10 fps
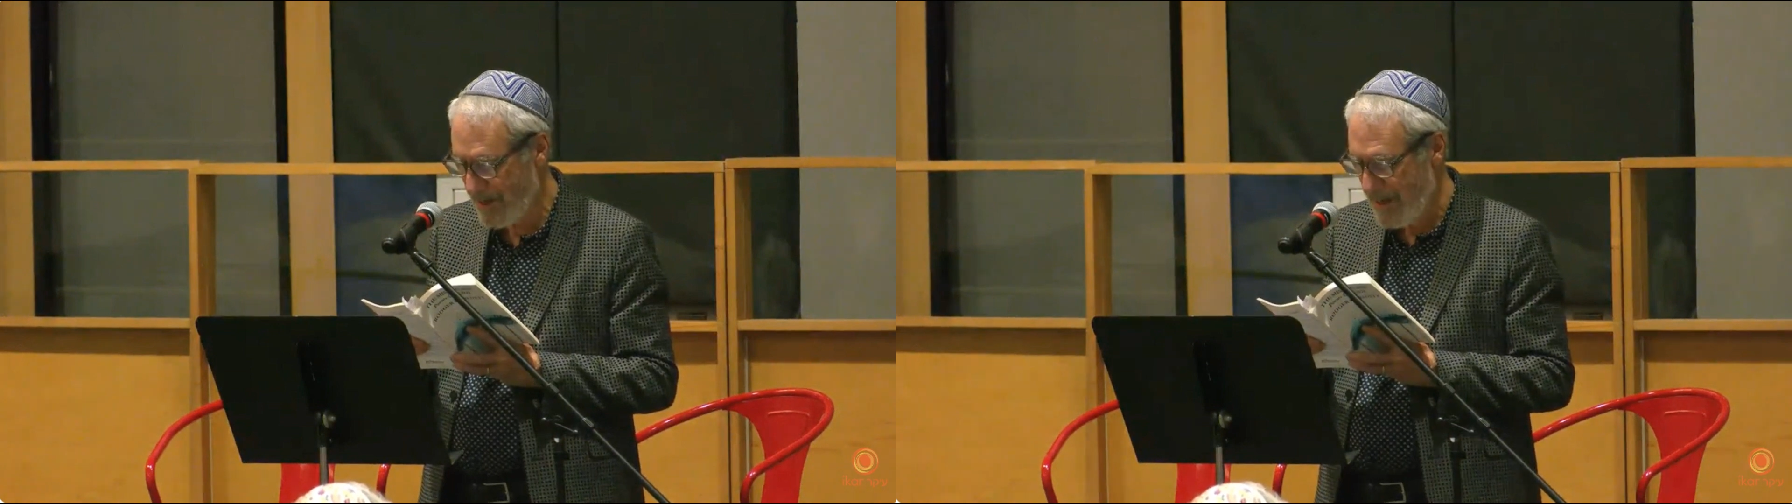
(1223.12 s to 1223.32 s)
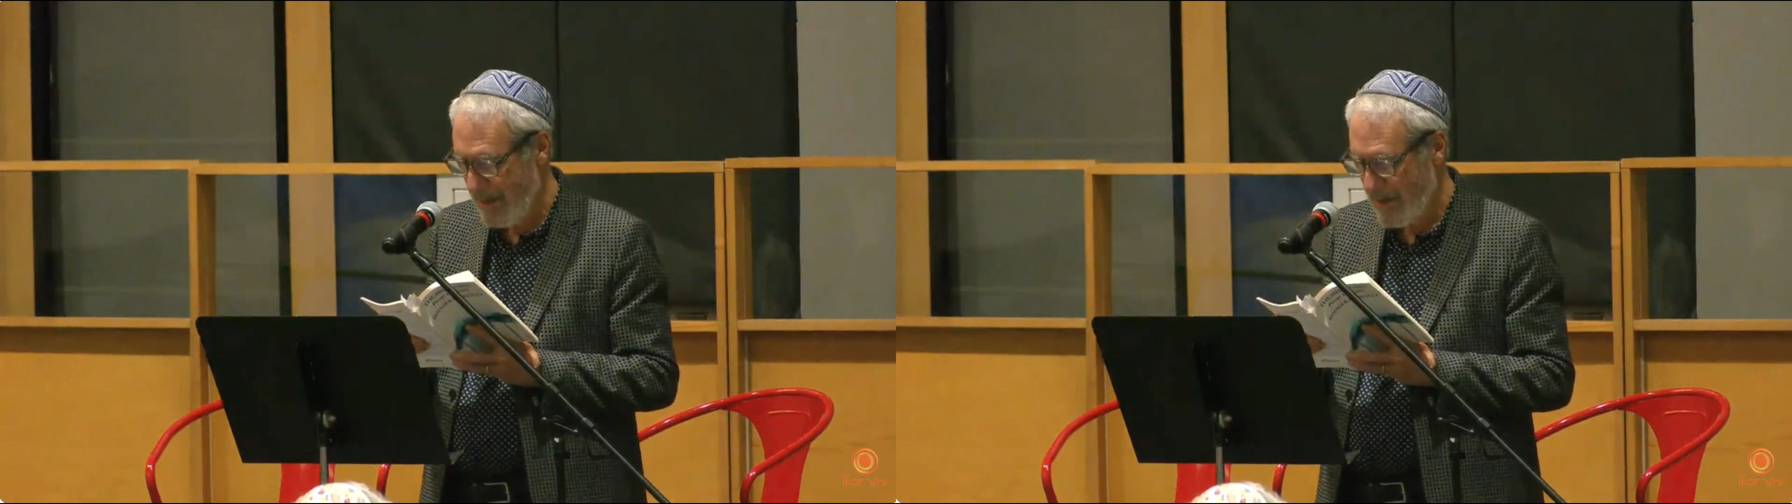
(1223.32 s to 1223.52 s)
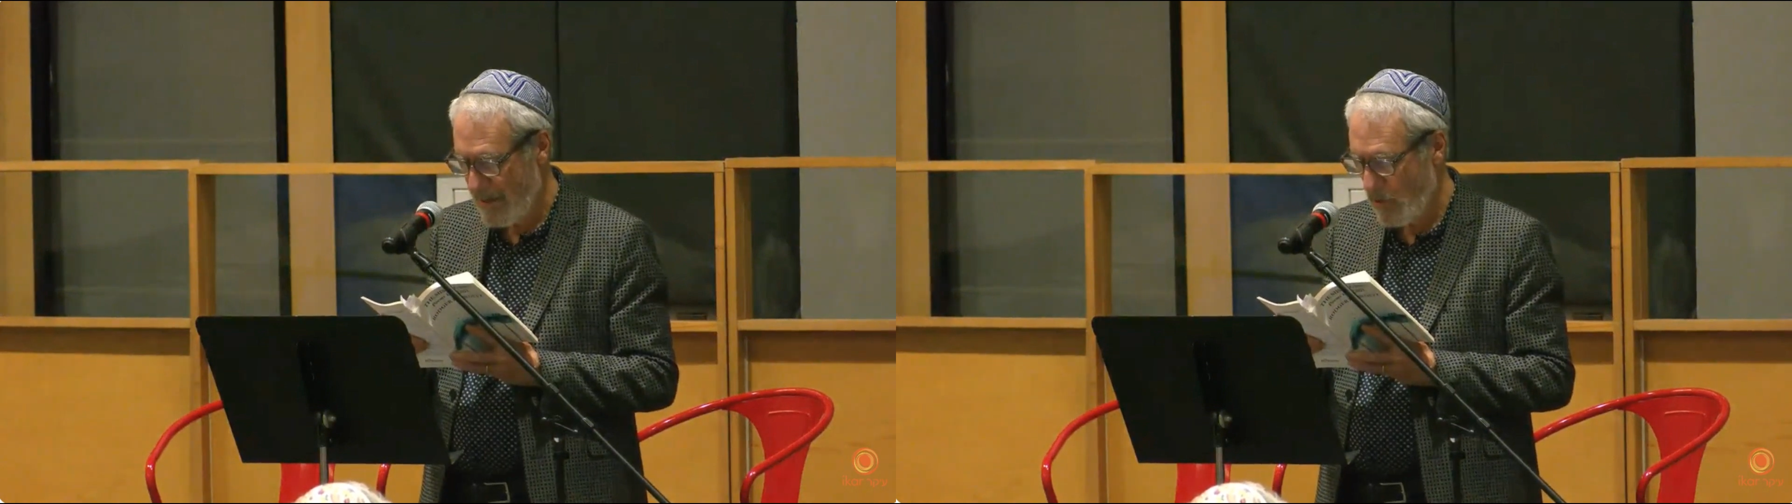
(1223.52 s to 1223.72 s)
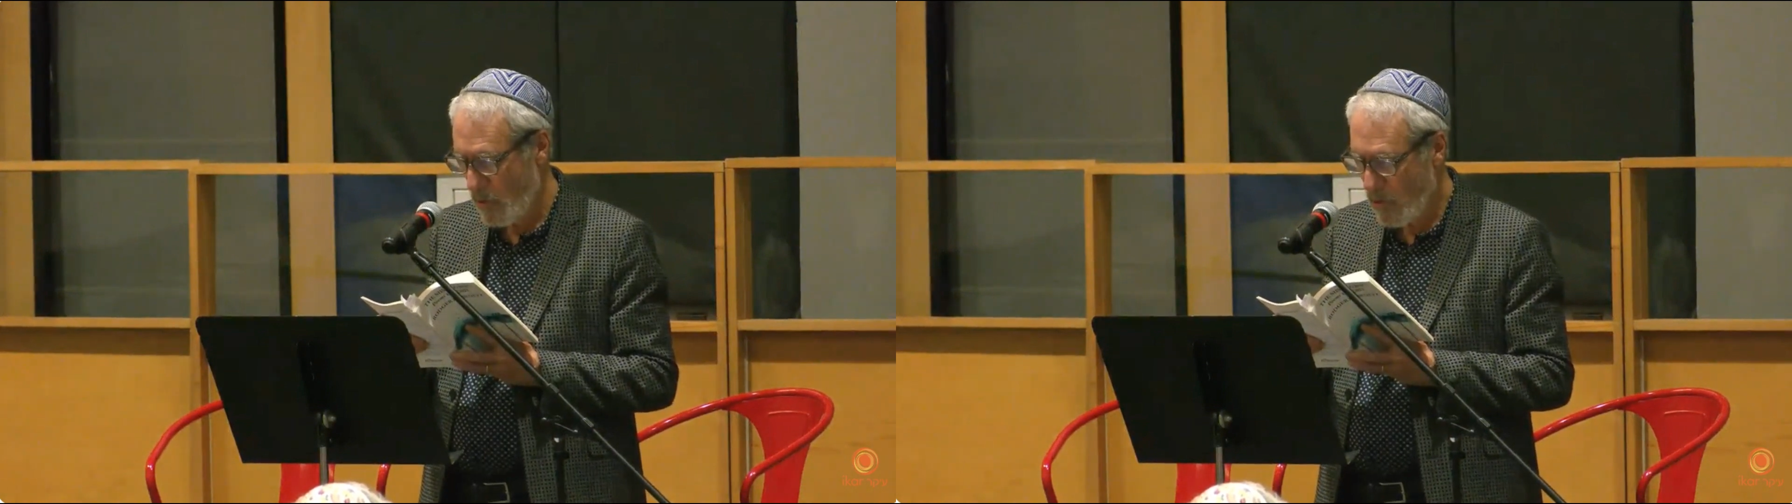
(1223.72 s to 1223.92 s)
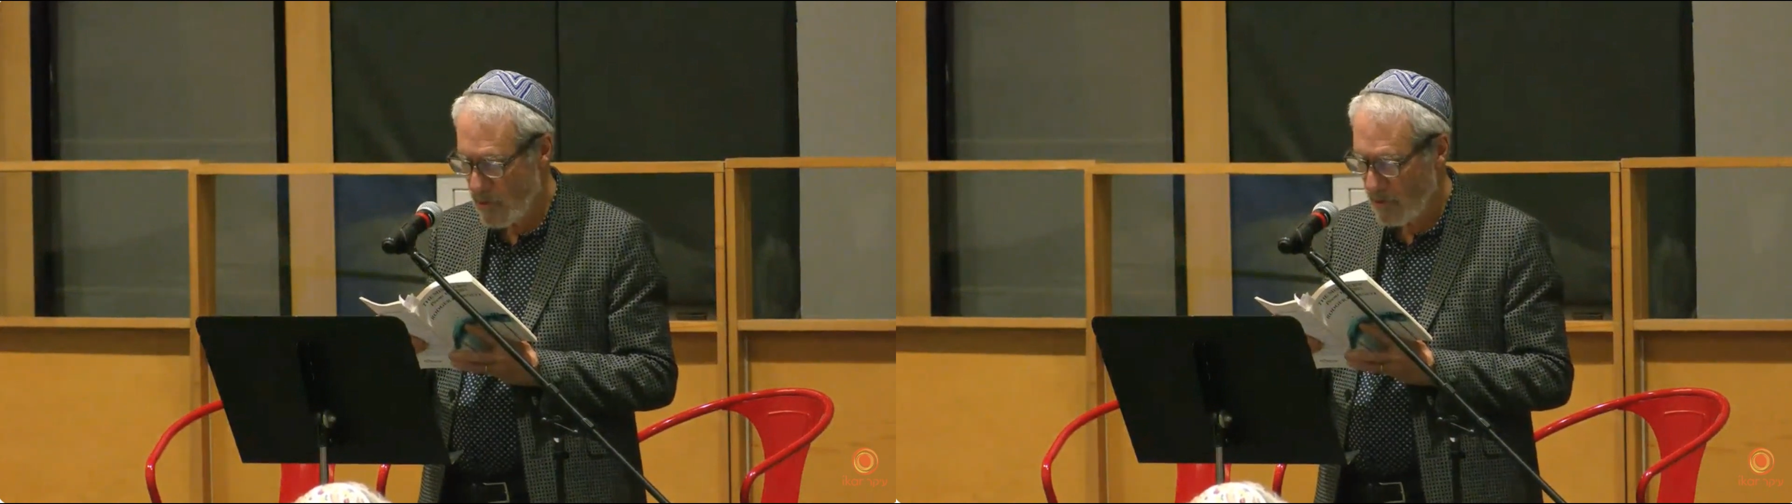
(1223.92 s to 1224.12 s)
Then the
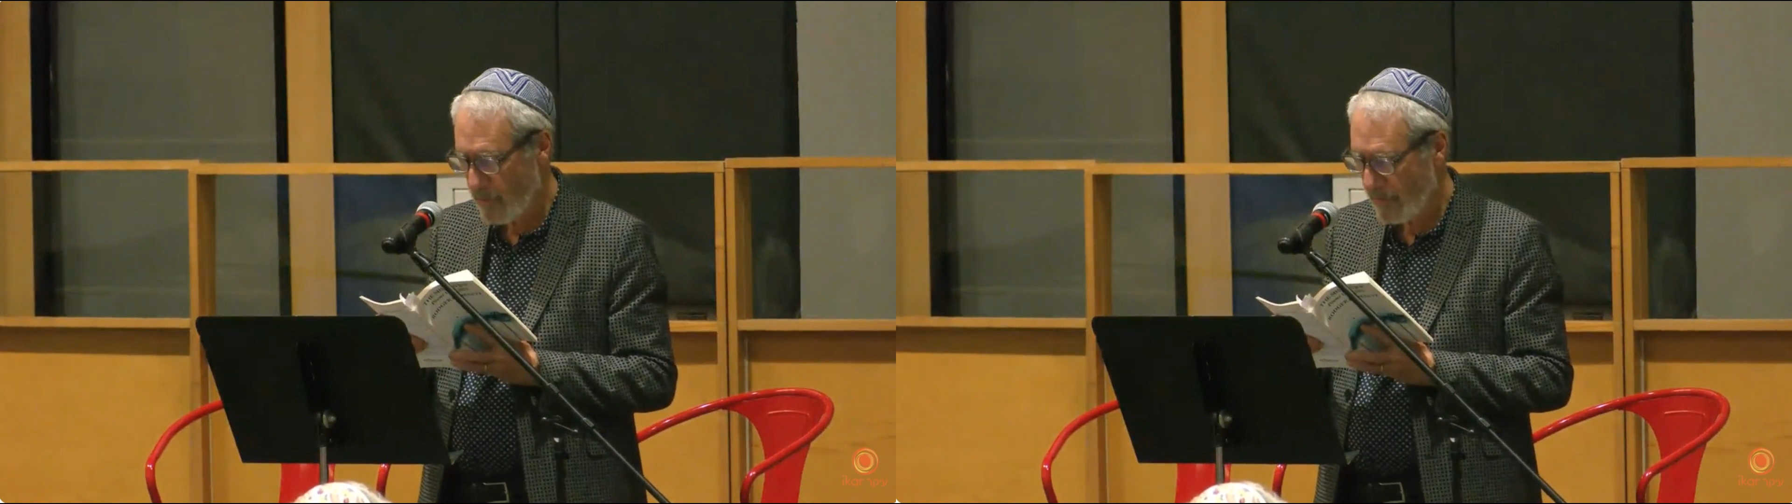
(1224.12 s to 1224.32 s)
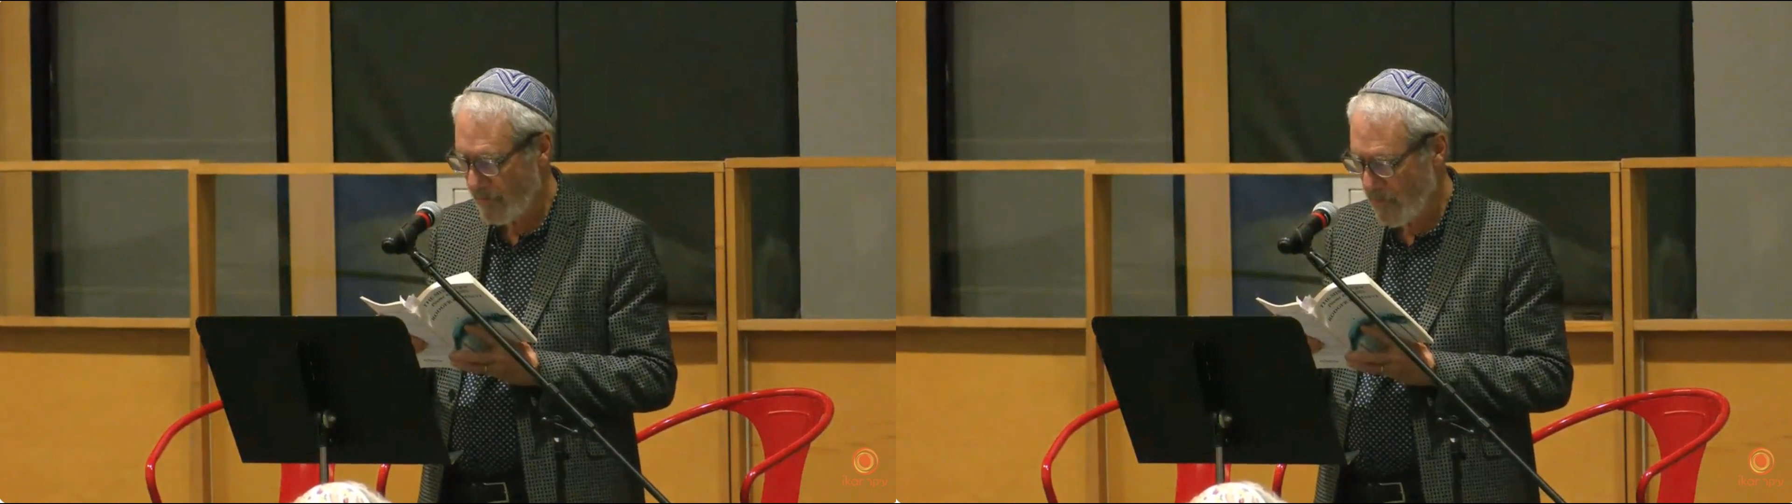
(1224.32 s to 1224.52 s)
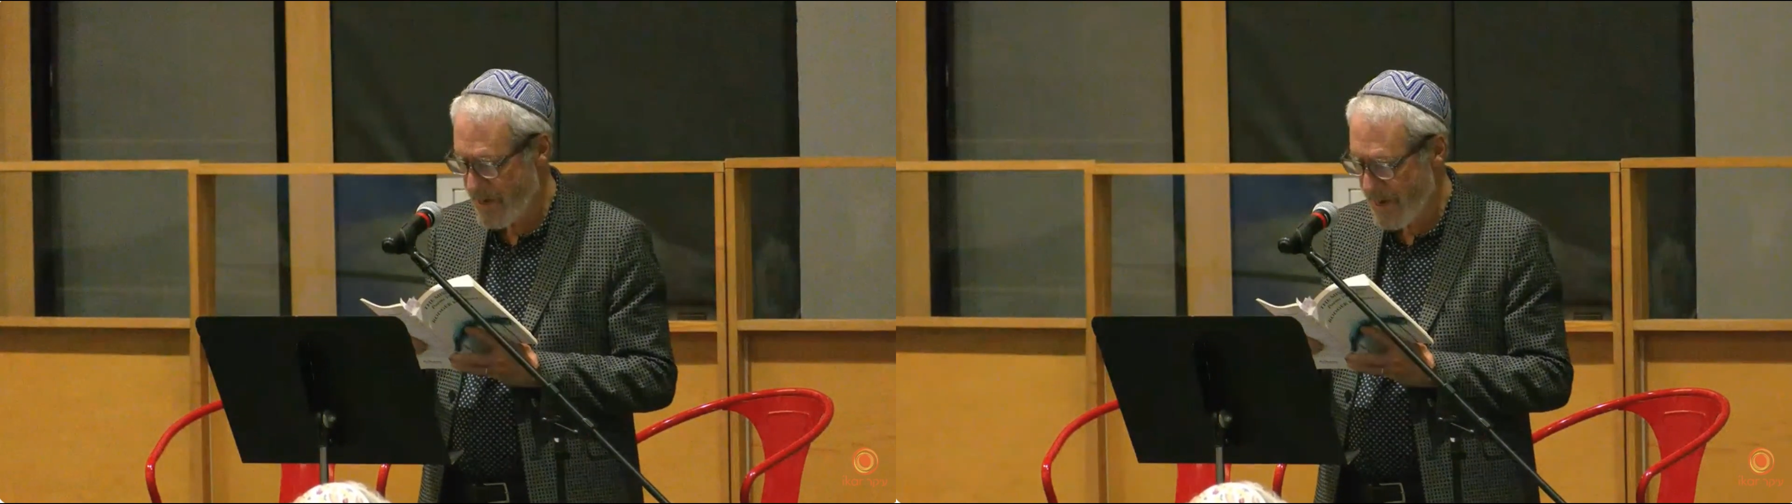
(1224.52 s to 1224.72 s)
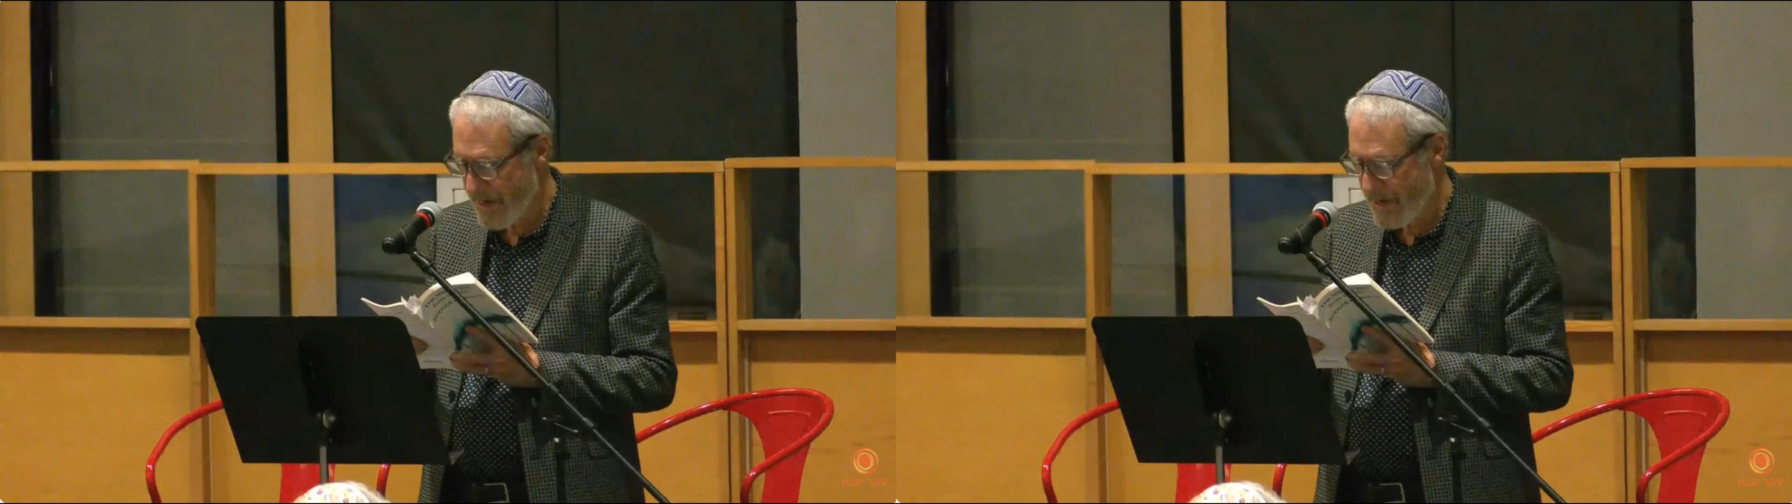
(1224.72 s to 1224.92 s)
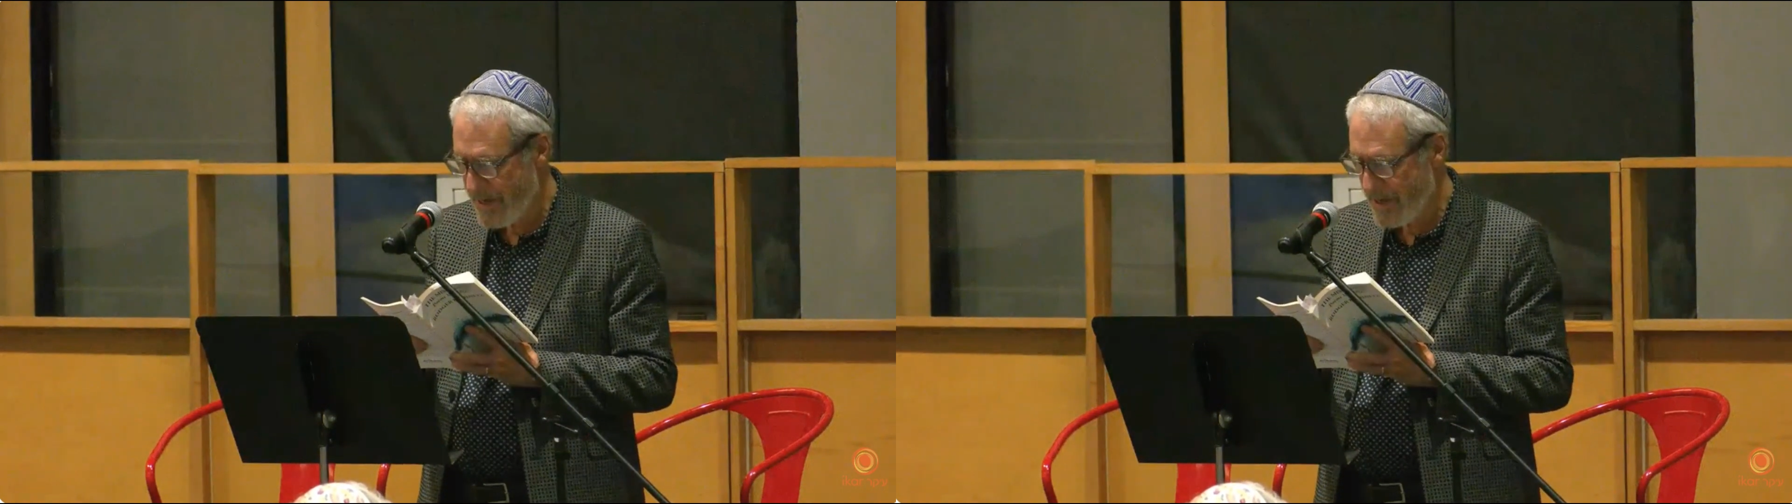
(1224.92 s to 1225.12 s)
world was
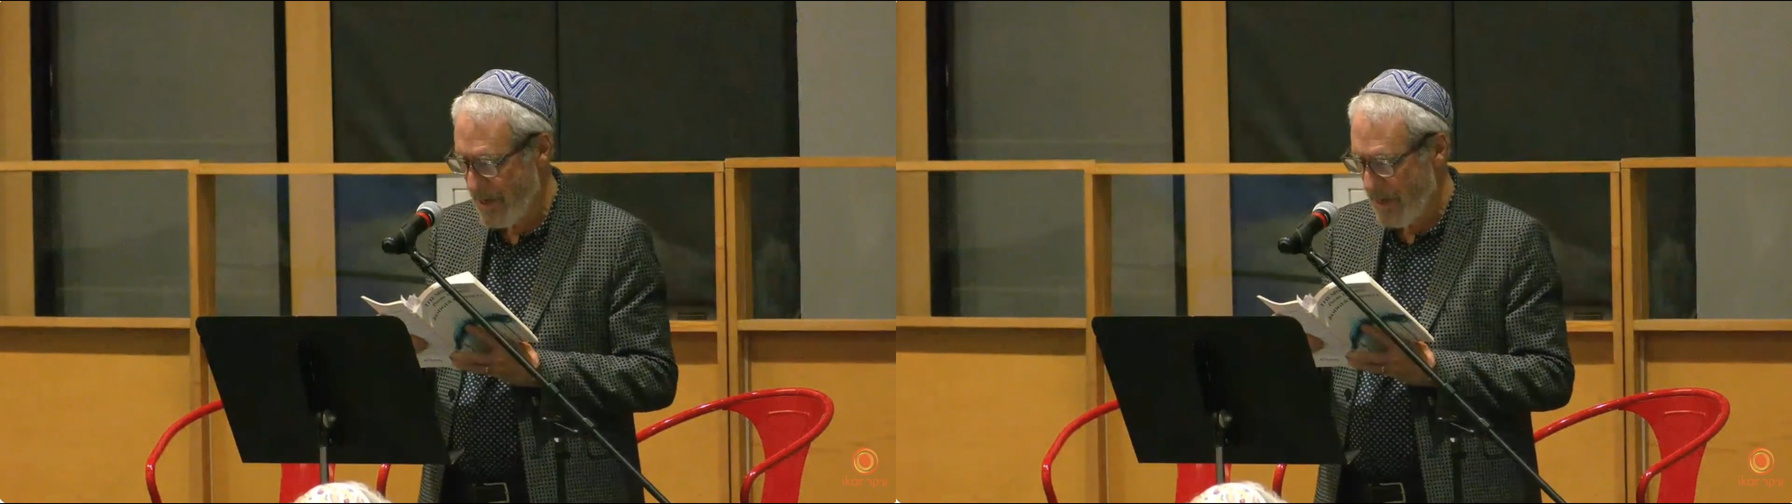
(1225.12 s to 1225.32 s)
created,